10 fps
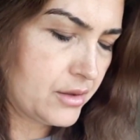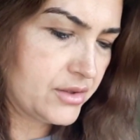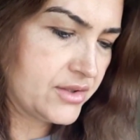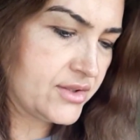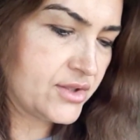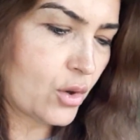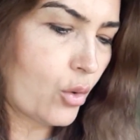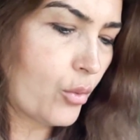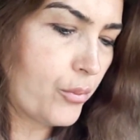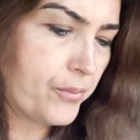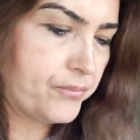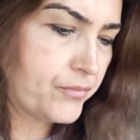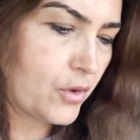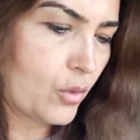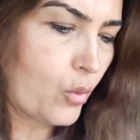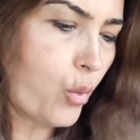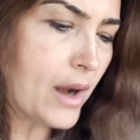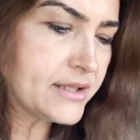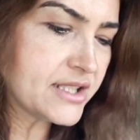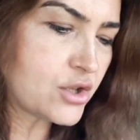So
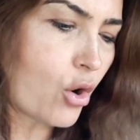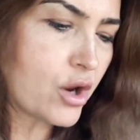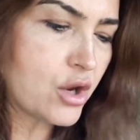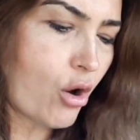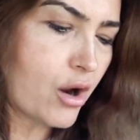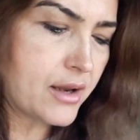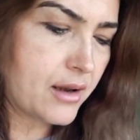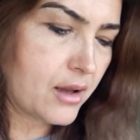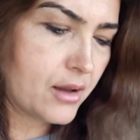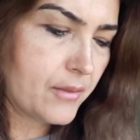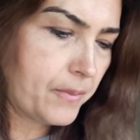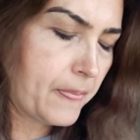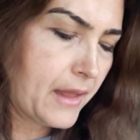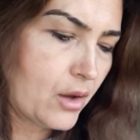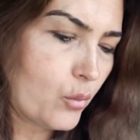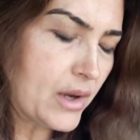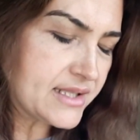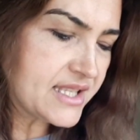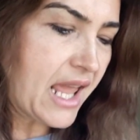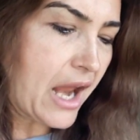what is going on?
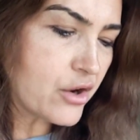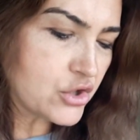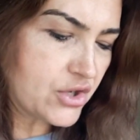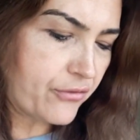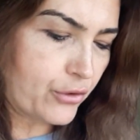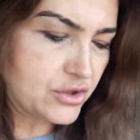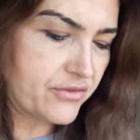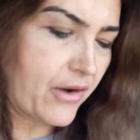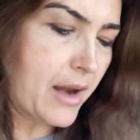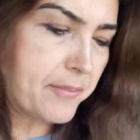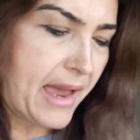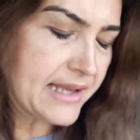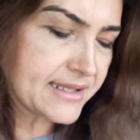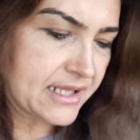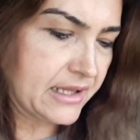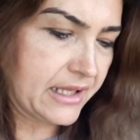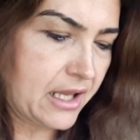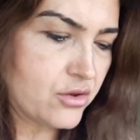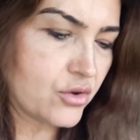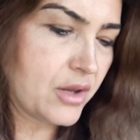What's the energy for Divine Masculine?
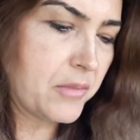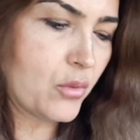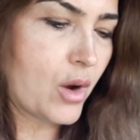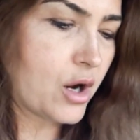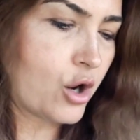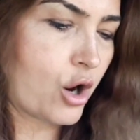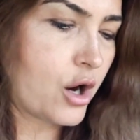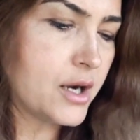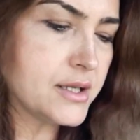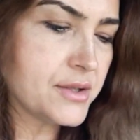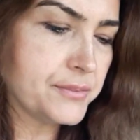Can you give me one card?